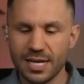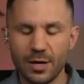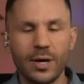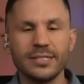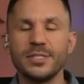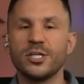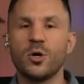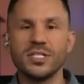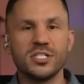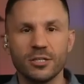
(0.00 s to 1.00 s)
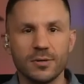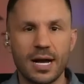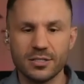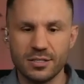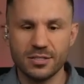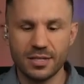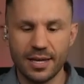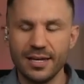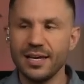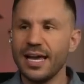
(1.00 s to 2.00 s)
I want them to go and Xerox this
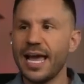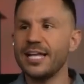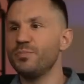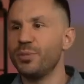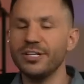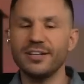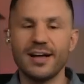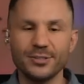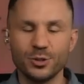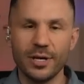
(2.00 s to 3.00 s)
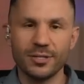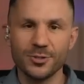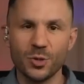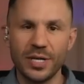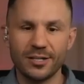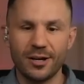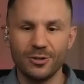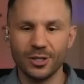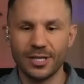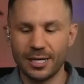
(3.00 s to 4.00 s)
thing and put it on Twitter so we can
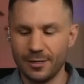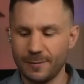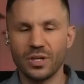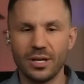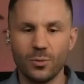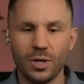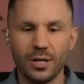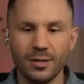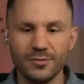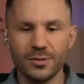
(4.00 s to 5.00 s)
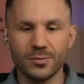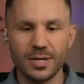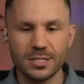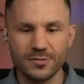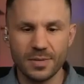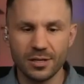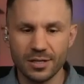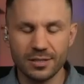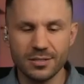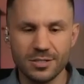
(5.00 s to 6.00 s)
all look at it. And I want all of the rest of
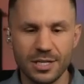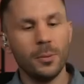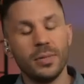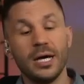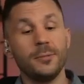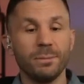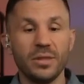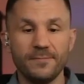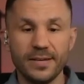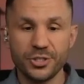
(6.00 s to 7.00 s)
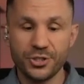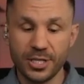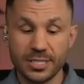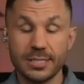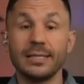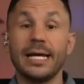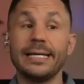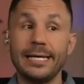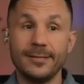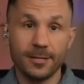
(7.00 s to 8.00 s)
America to see. But if it's just
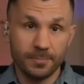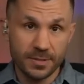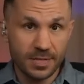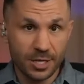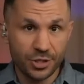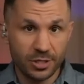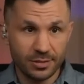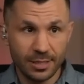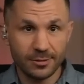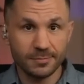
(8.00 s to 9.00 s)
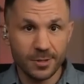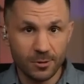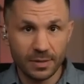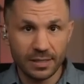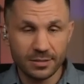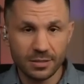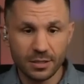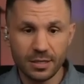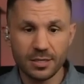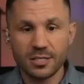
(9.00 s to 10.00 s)
like in their possession at the moment,
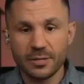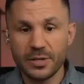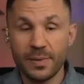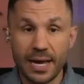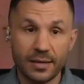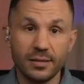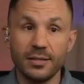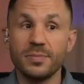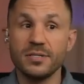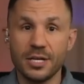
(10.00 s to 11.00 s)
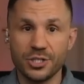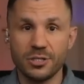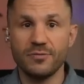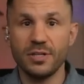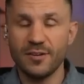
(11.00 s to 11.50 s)
and then it's going to be back in the possession of the